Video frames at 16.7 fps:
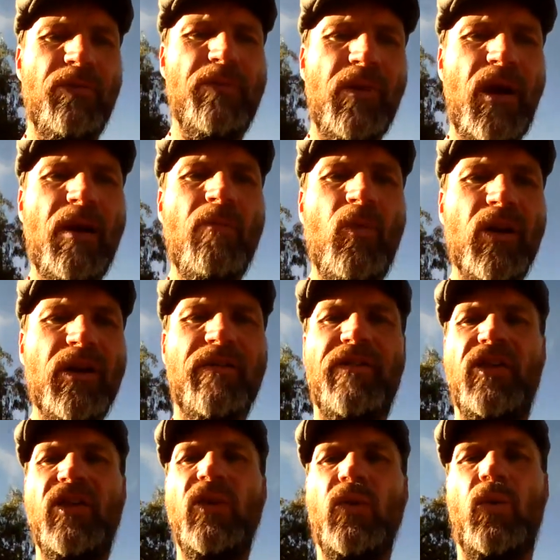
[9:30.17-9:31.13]
I'm one of
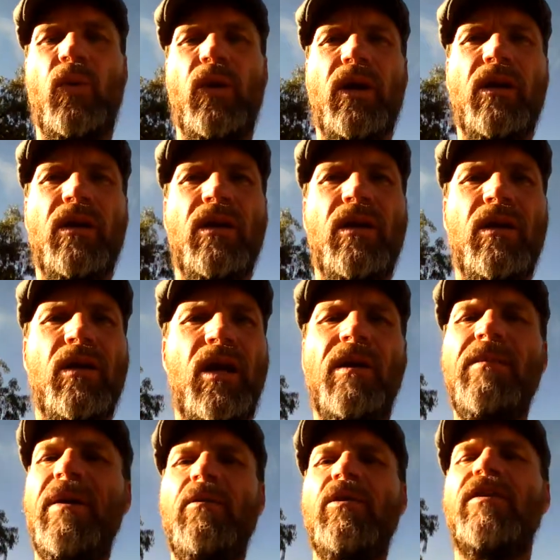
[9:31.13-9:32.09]
you.
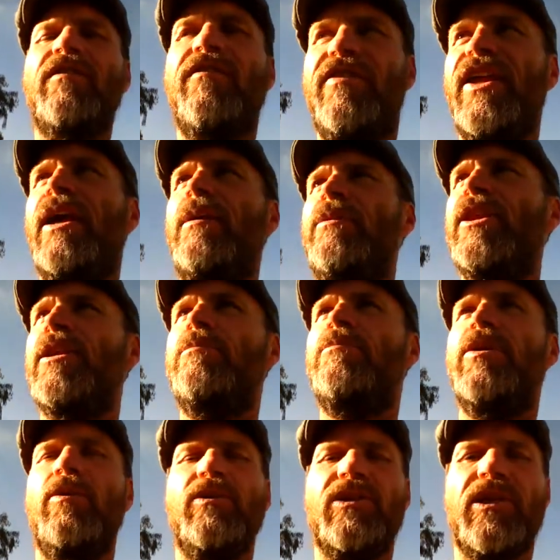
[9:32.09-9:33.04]
I'm not one of them that
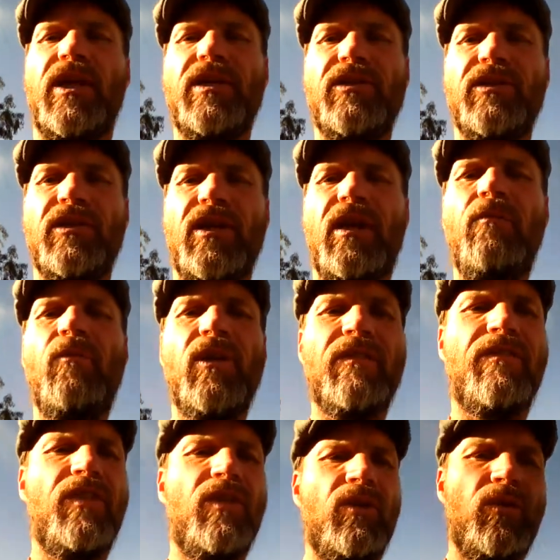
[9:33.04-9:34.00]
abuse us. I'm one
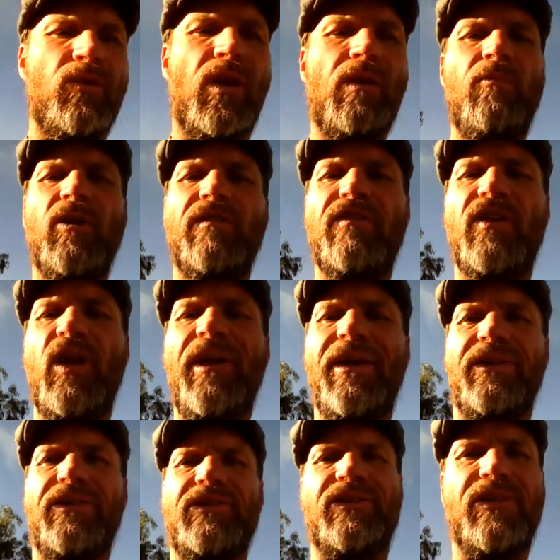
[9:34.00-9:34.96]
of you. I'm one of
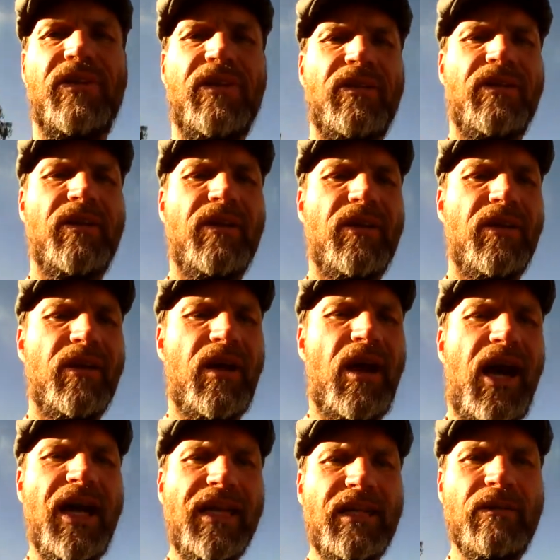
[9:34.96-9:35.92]
us.
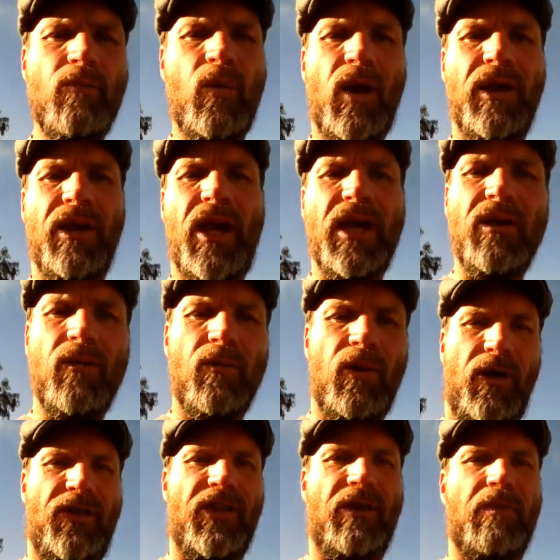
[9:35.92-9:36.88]
I don't
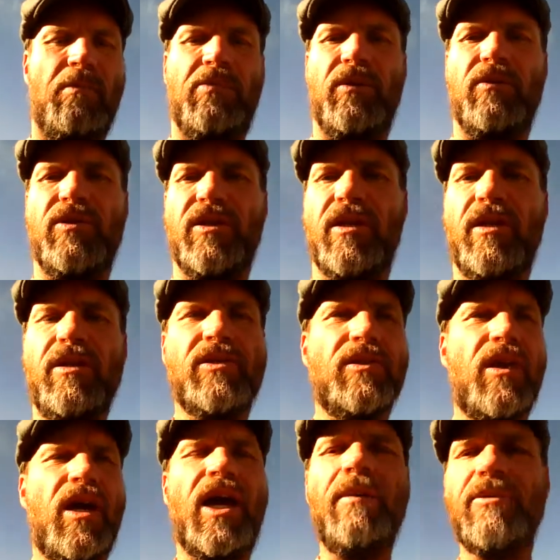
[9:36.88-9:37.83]
want them abusing
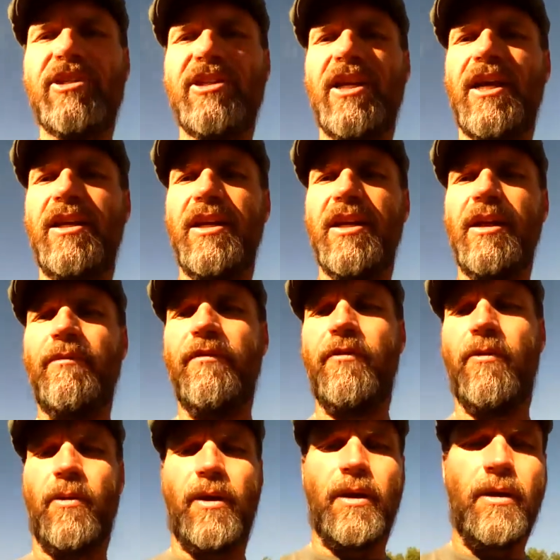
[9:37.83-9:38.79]
us. I'm standing up
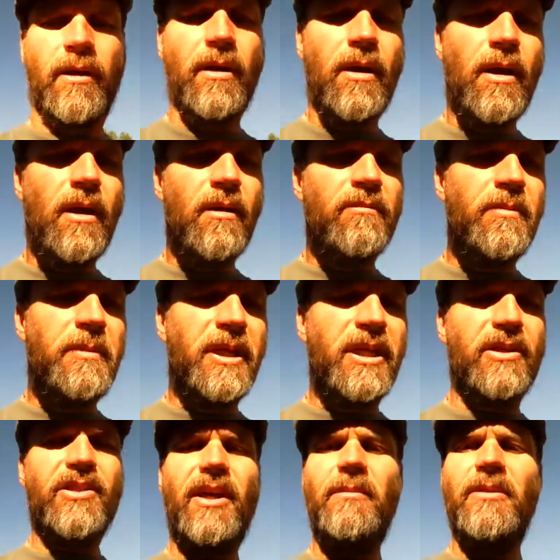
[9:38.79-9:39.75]
for it. But
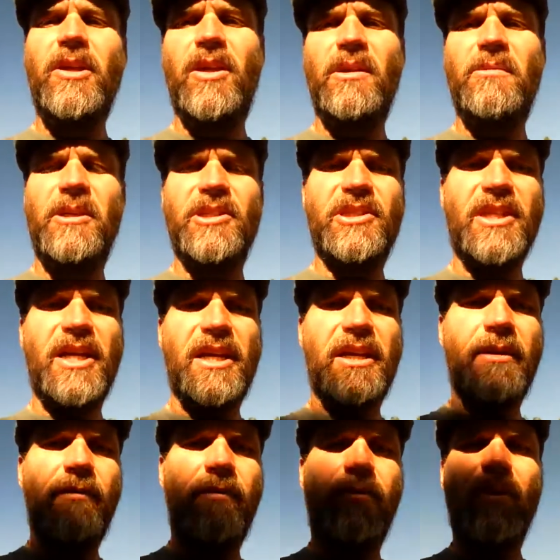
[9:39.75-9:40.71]
because I'm the only one
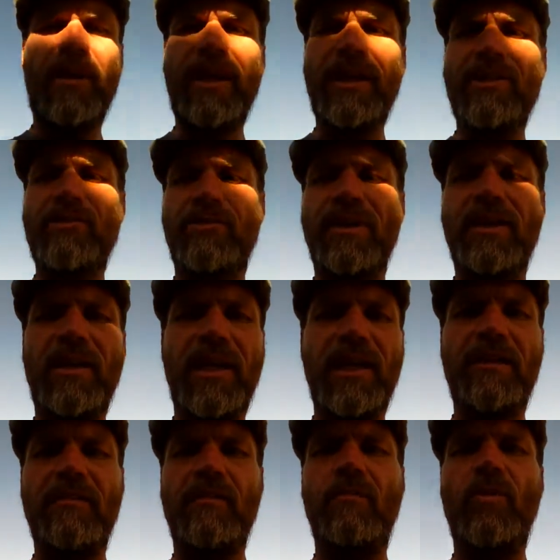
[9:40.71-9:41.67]
standing up for it, I get treated
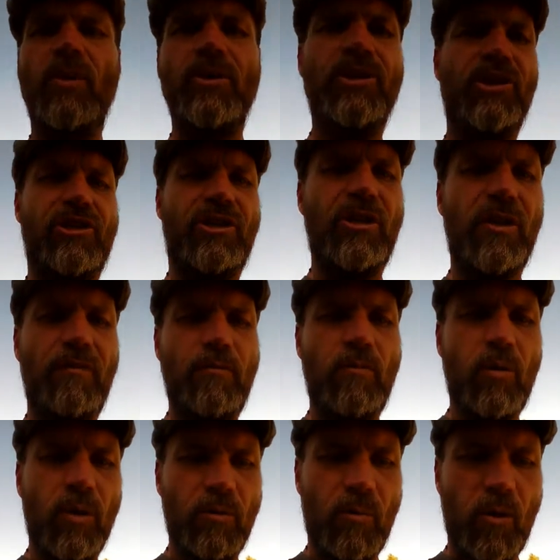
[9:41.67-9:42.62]
like even more
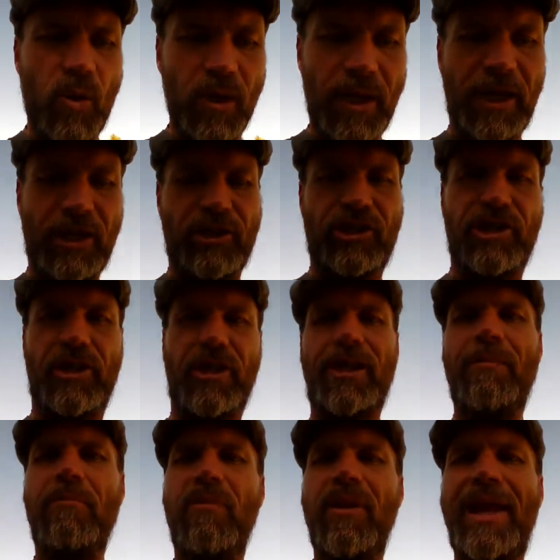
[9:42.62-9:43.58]
and more like shit.
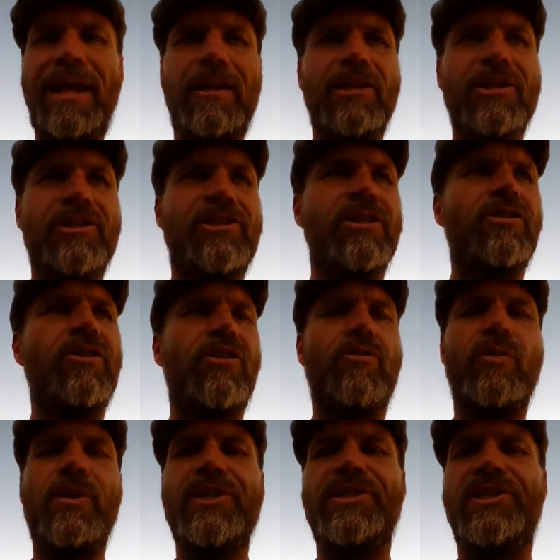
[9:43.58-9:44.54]
I'm blacklisted in
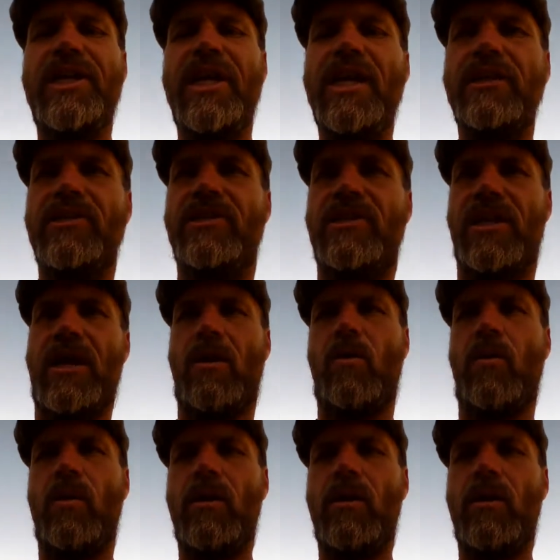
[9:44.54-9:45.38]
3 states now.